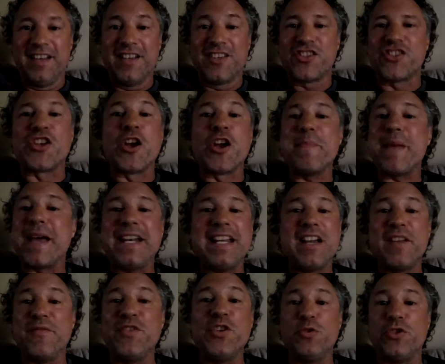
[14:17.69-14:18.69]
So
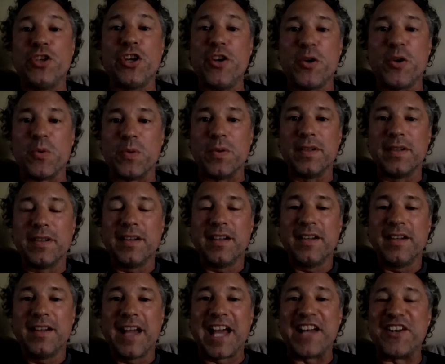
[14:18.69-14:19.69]
many of you do.
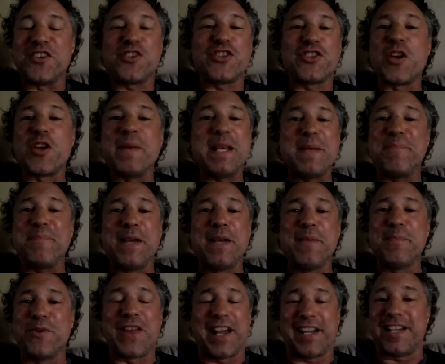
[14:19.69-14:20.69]
And there's so many
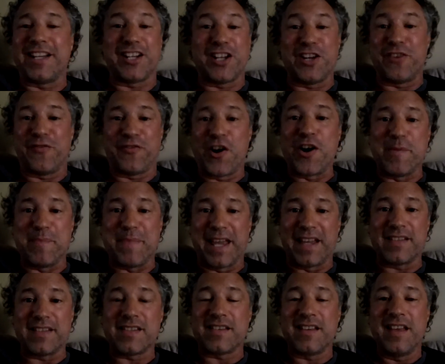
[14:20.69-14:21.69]
people that could confirm
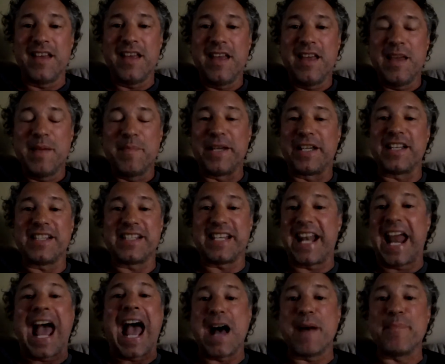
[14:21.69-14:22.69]
this because
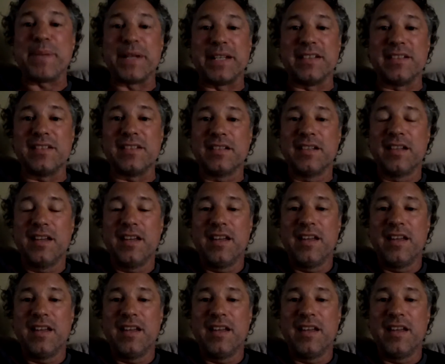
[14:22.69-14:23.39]
it happened,